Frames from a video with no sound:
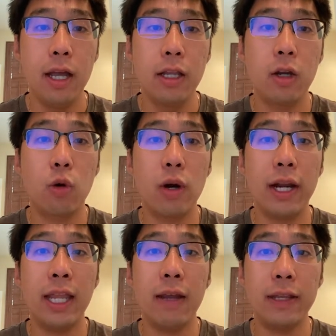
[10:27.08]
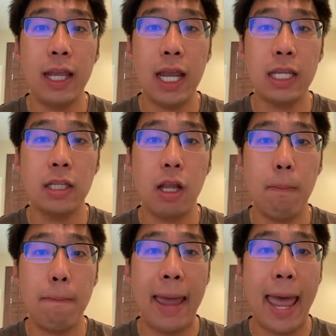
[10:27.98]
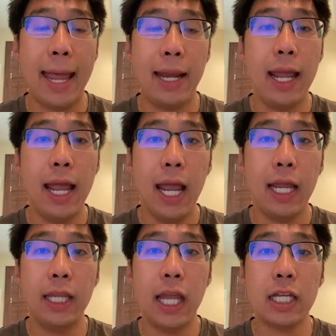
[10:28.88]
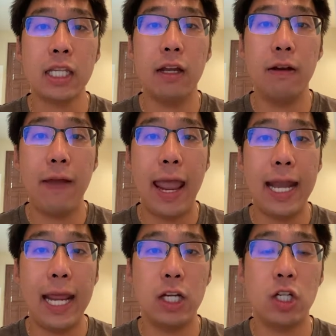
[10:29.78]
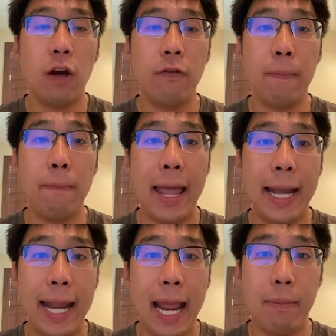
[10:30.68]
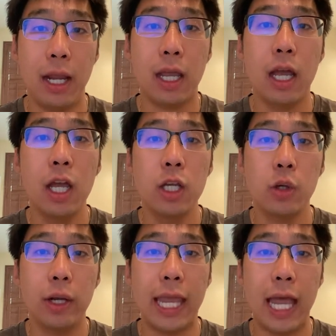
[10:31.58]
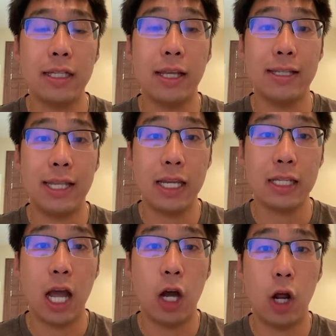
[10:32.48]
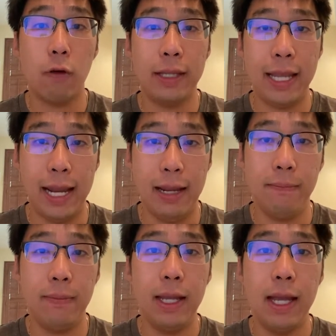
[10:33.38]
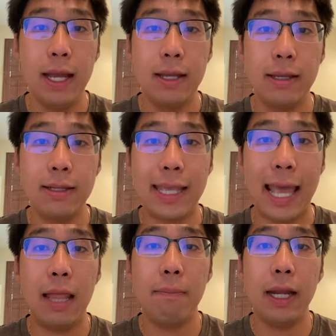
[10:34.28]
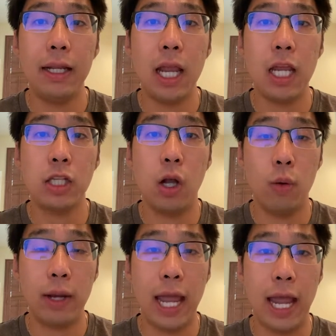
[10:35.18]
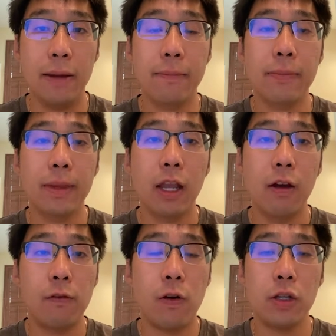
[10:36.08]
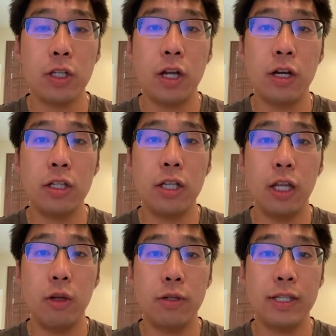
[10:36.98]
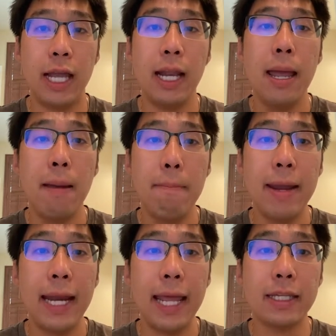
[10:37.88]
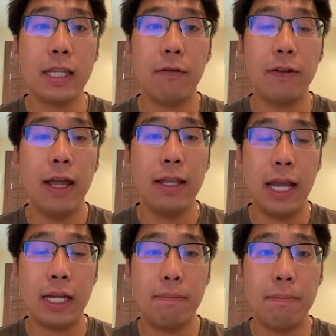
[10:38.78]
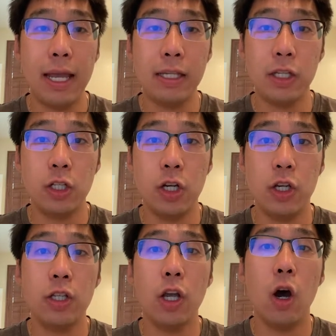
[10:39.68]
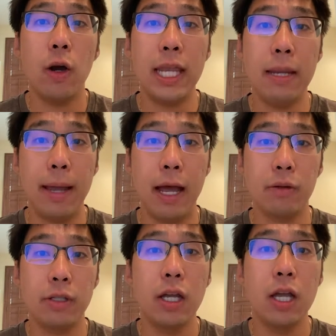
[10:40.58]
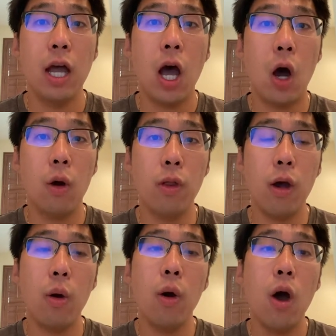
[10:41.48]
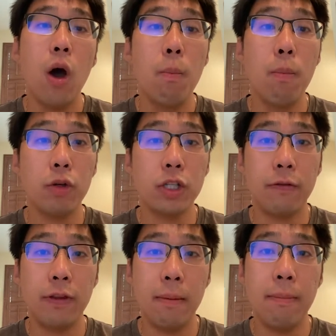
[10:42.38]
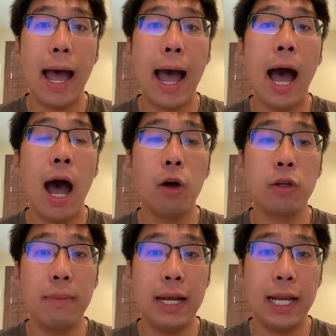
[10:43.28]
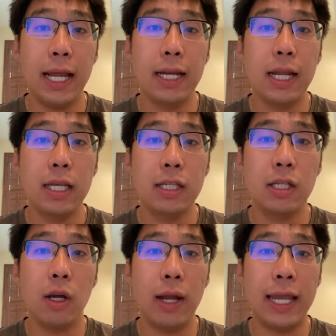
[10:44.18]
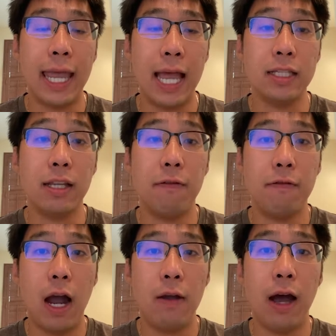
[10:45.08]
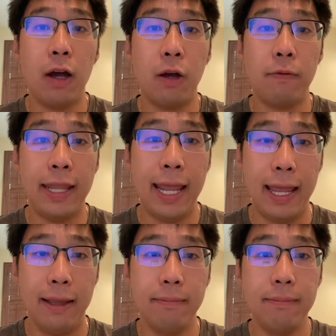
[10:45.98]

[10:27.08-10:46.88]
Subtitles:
The creativity is not bad. It takes advantage of the pandemic, so it gets a 6 out of 10. The scalability is okay. Fraudsters need to send millions of text messages or emails, although most of them are automated, so it gets a 5 out of 10.